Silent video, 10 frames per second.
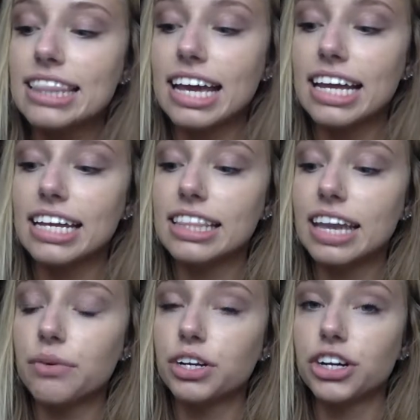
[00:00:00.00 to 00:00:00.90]
then
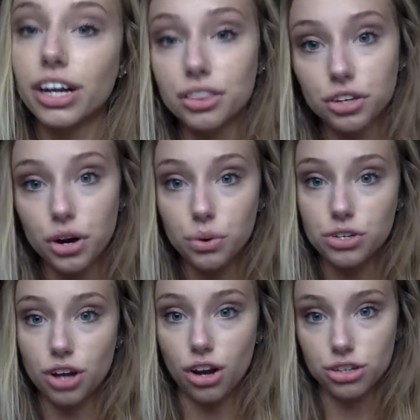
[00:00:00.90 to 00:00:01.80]
they would create their own
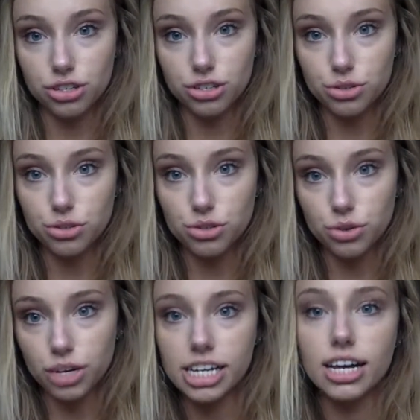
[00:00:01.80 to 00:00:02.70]
Dr. Seuss
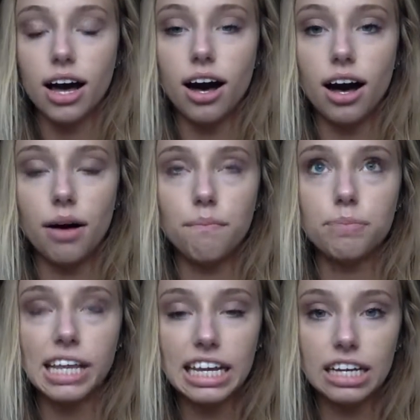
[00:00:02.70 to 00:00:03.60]
story
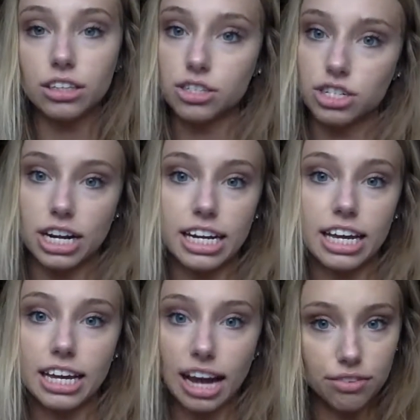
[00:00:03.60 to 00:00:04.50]
and illustrate
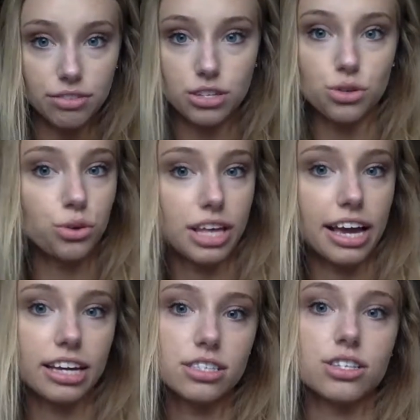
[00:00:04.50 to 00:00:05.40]
it and have this whole
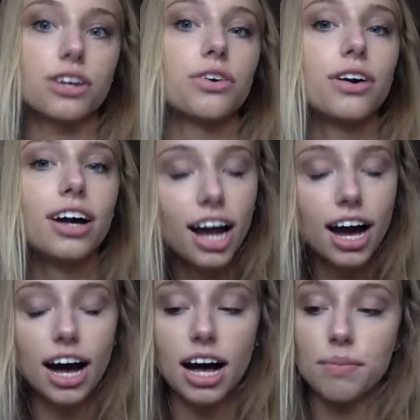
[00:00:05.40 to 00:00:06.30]
thing. And so
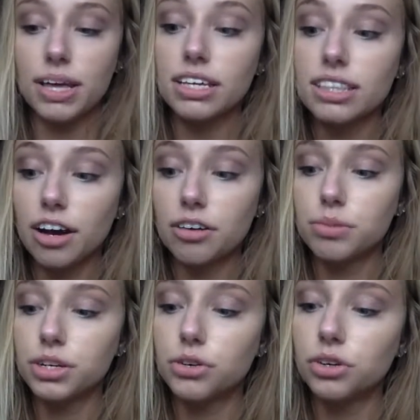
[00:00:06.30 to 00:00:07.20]
I thought that would
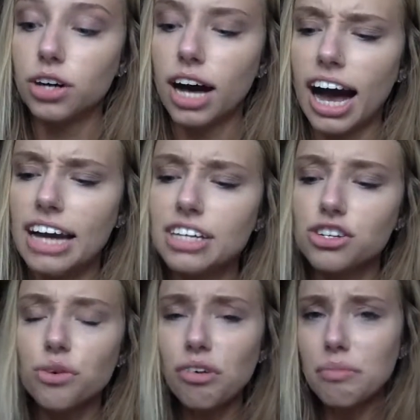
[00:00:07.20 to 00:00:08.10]
be cool. I
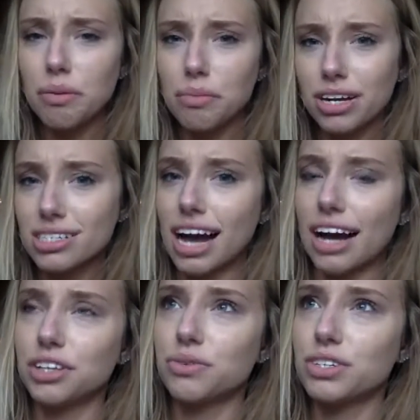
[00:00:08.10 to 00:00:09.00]
don't remember
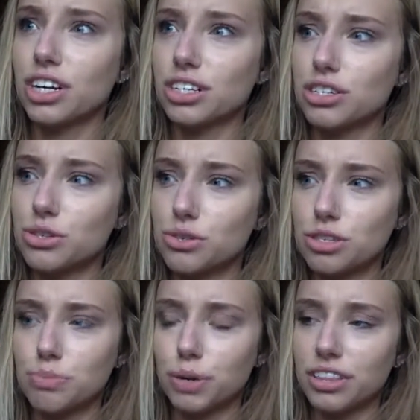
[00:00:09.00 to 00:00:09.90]
exactly when Dr.
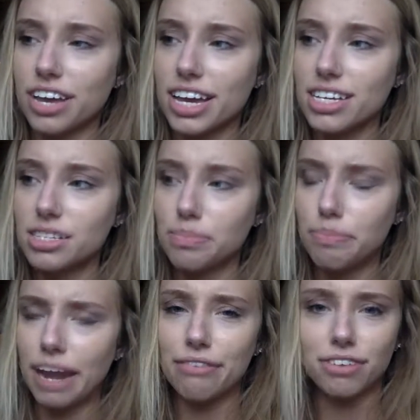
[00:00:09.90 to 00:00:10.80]
Seuss's birthday is,
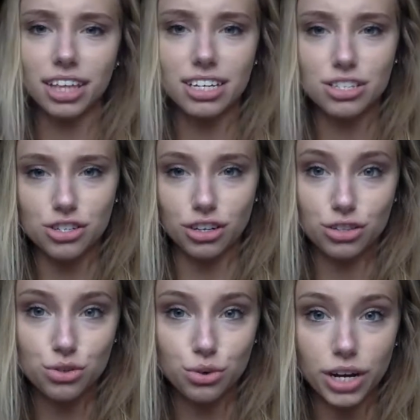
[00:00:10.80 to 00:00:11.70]
but I feel like it's during the
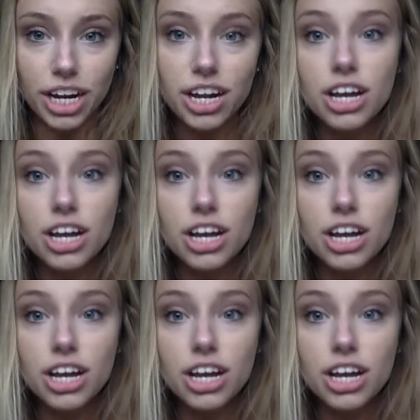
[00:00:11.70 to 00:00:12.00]
school year.